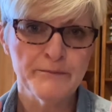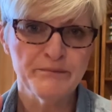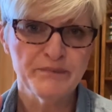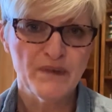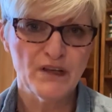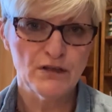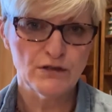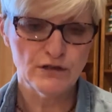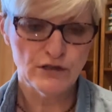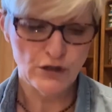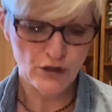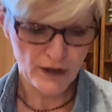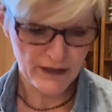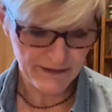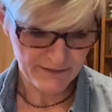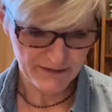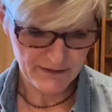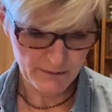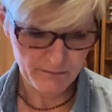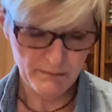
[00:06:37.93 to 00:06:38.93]
look
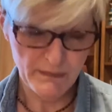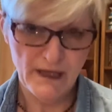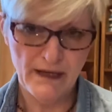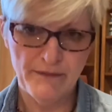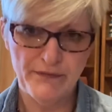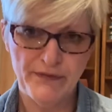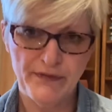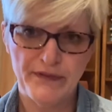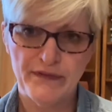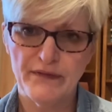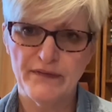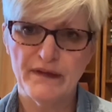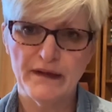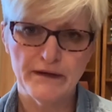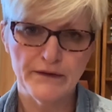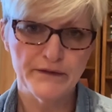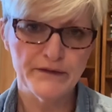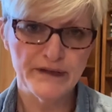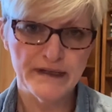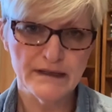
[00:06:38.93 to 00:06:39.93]
at the month that
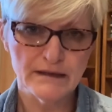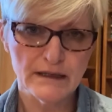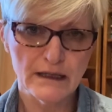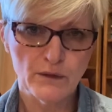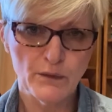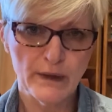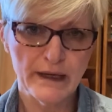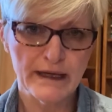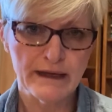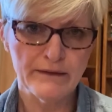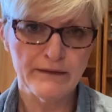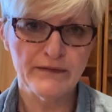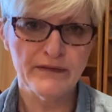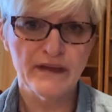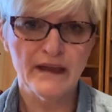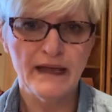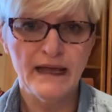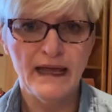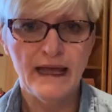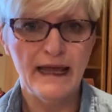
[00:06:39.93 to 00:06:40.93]
you're dealing with.
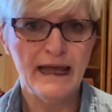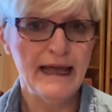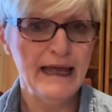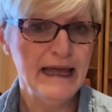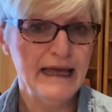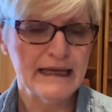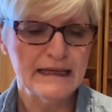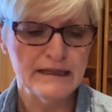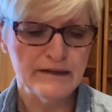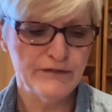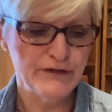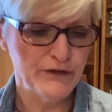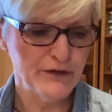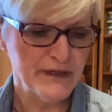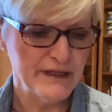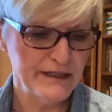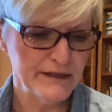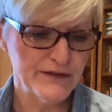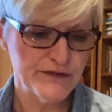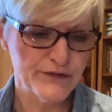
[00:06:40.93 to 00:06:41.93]
And if your
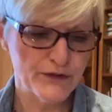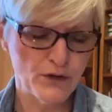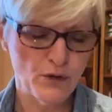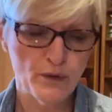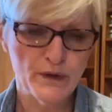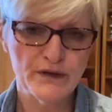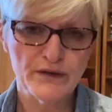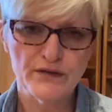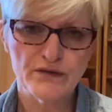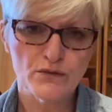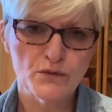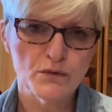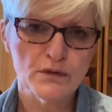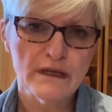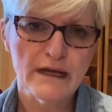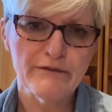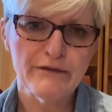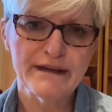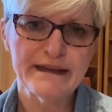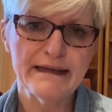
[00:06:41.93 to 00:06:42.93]
kids are going to school
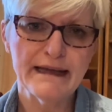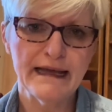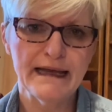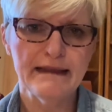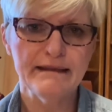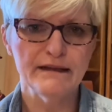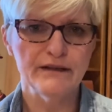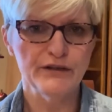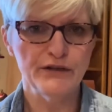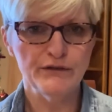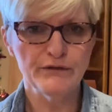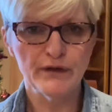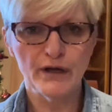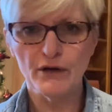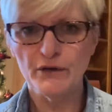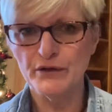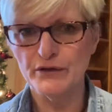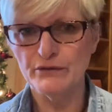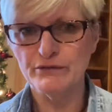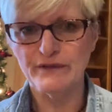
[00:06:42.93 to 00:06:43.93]
every day, then you
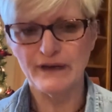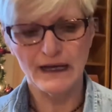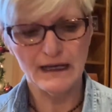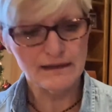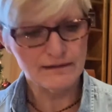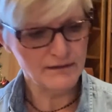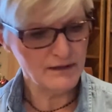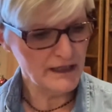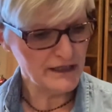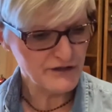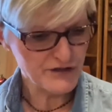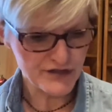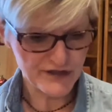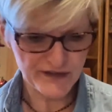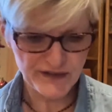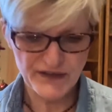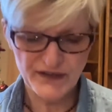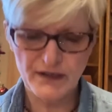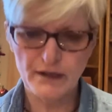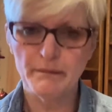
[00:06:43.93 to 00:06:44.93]
know you've got
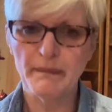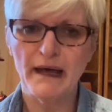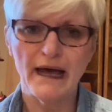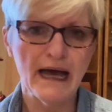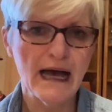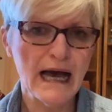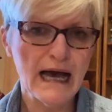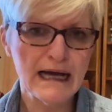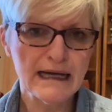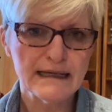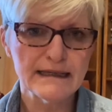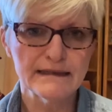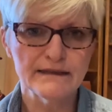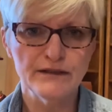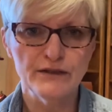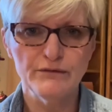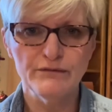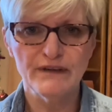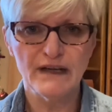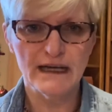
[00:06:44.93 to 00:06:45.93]
lunches to pack
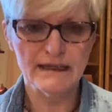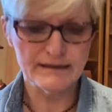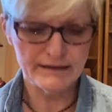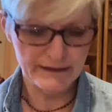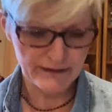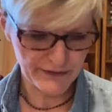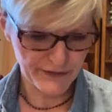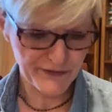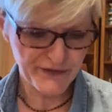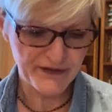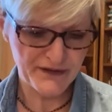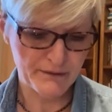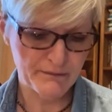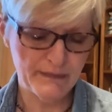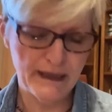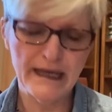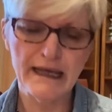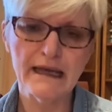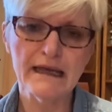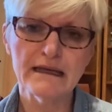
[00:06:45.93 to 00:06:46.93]
and you've got dinners to
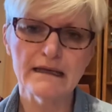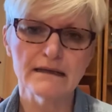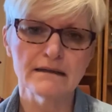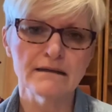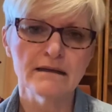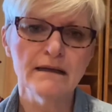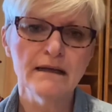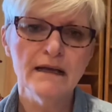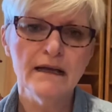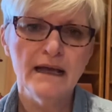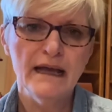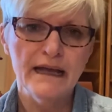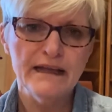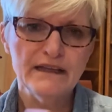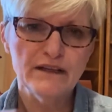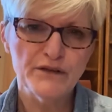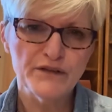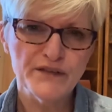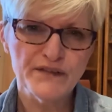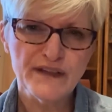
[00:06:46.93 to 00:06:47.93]
make. And,
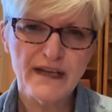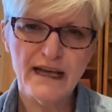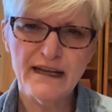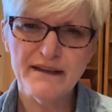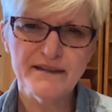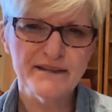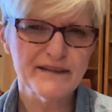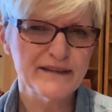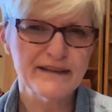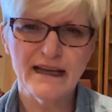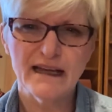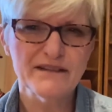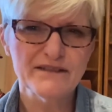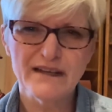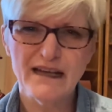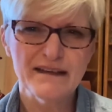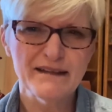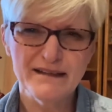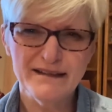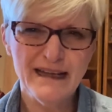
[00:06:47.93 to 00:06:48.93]
you know, just kind of sketch
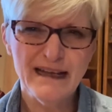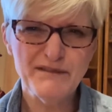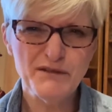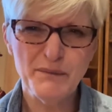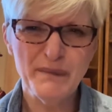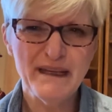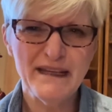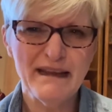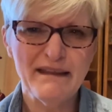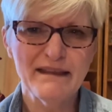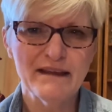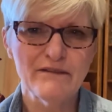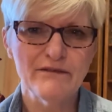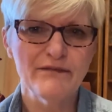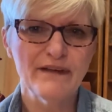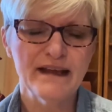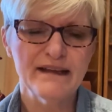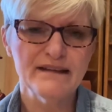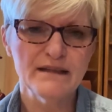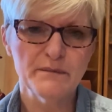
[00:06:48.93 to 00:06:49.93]
out. It doesn't have to be anything
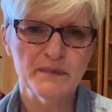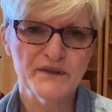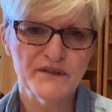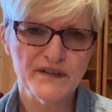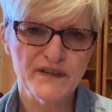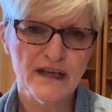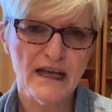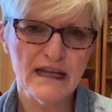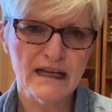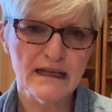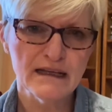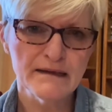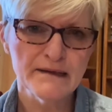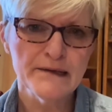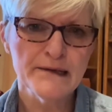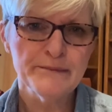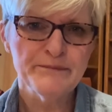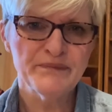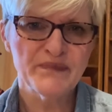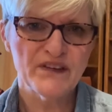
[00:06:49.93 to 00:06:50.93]
fancy, but just kind of
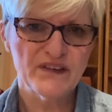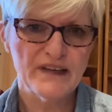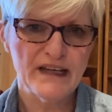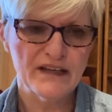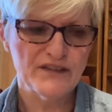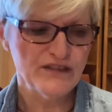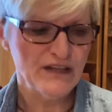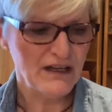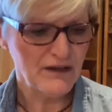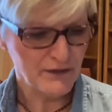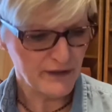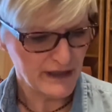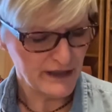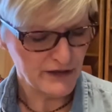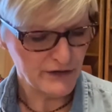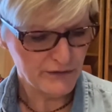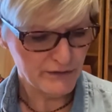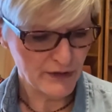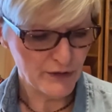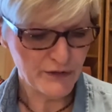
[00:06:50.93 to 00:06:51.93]
sketch out okay,
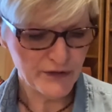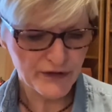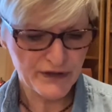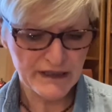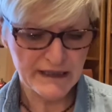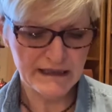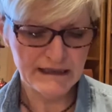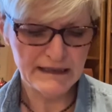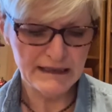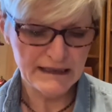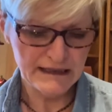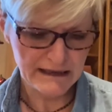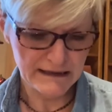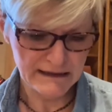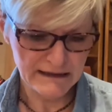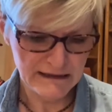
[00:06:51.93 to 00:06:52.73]
you know you're going to need